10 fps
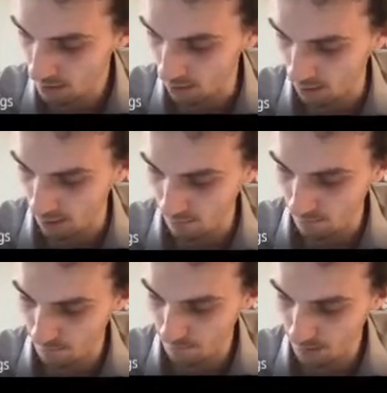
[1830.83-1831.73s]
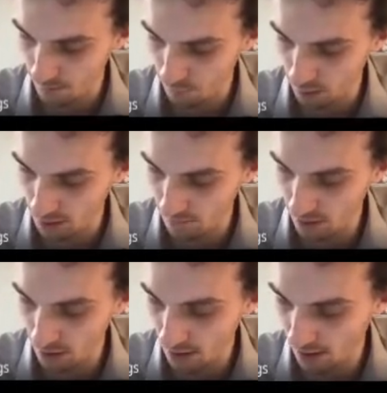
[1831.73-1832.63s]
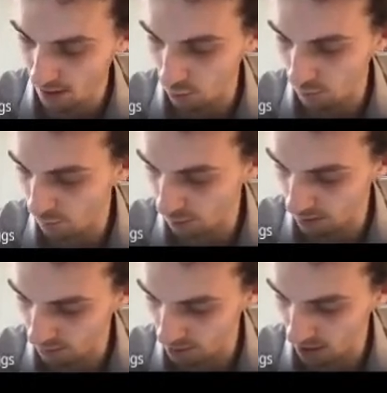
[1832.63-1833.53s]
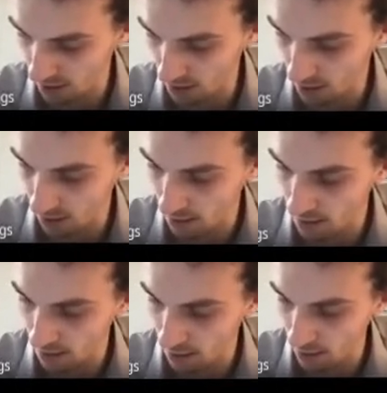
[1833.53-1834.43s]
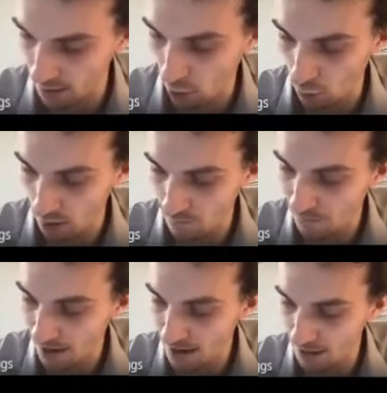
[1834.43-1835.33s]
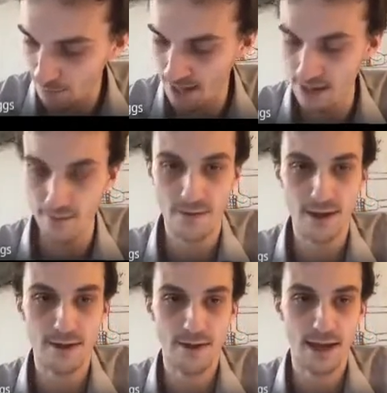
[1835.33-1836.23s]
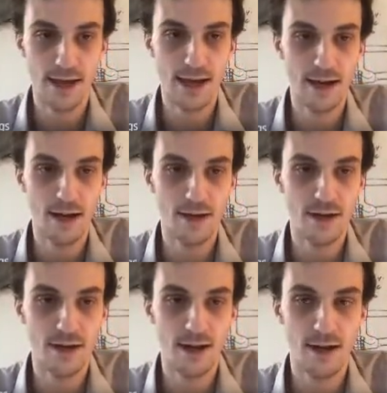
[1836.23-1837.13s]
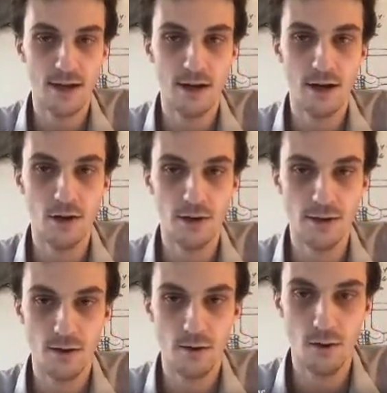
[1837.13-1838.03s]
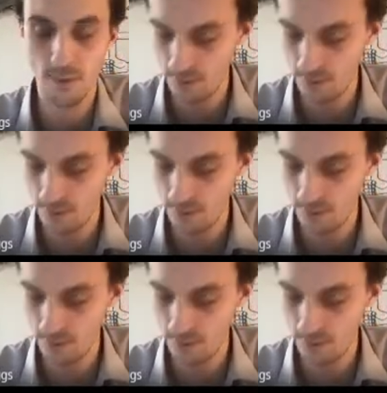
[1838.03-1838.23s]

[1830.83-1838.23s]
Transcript: uh, for a given i or for a given j and k, uh, only finitely many of these a i j k are non-zero.